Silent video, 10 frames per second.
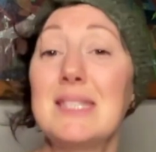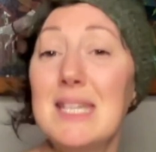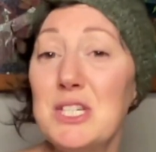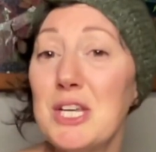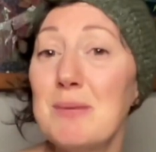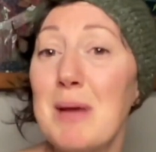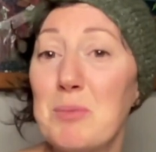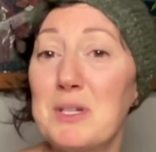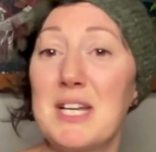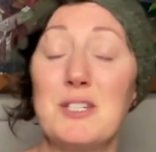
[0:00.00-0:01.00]
teaching my
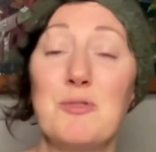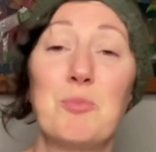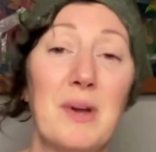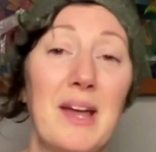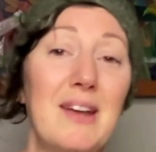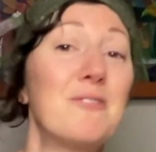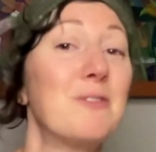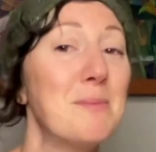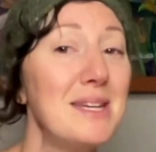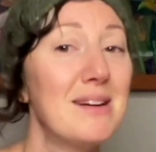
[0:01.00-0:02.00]
protective brain
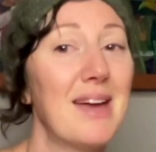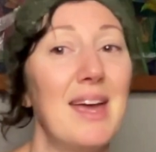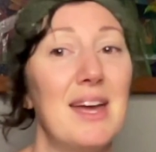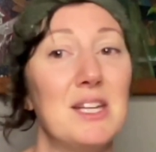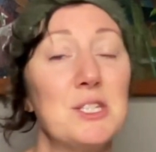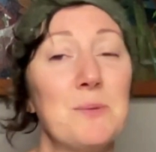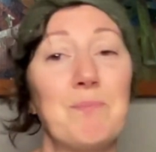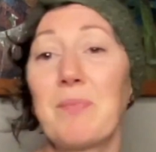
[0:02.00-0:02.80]
from a young age